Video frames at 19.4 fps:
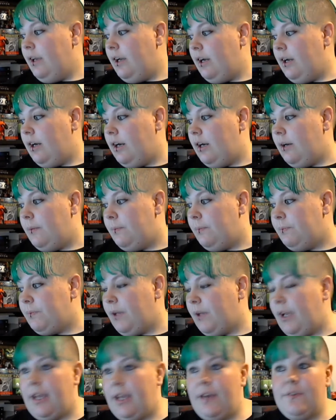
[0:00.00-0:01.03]

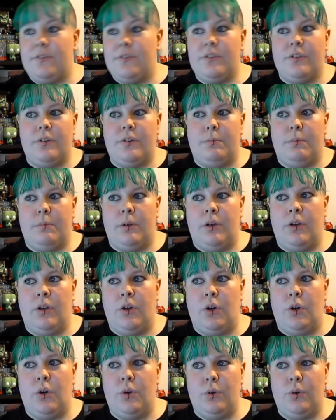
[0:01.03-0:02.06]
I have some
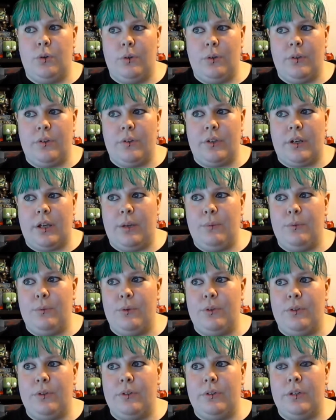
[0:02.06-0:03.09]
haul that I
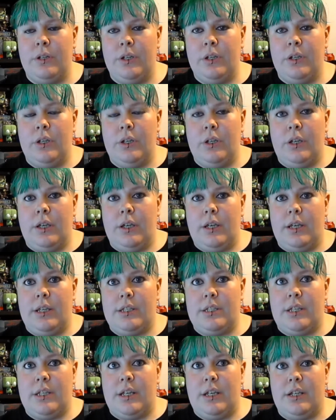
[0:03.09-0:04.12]
will
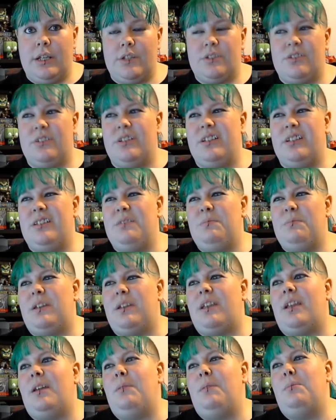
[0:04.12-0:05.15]
attach. Oh, that's on my
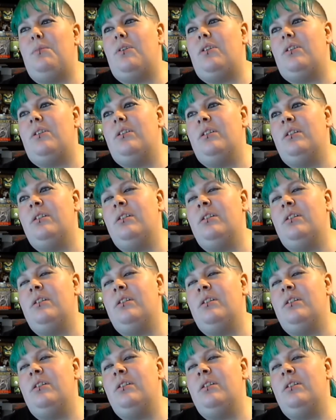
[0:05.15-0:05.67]
camera.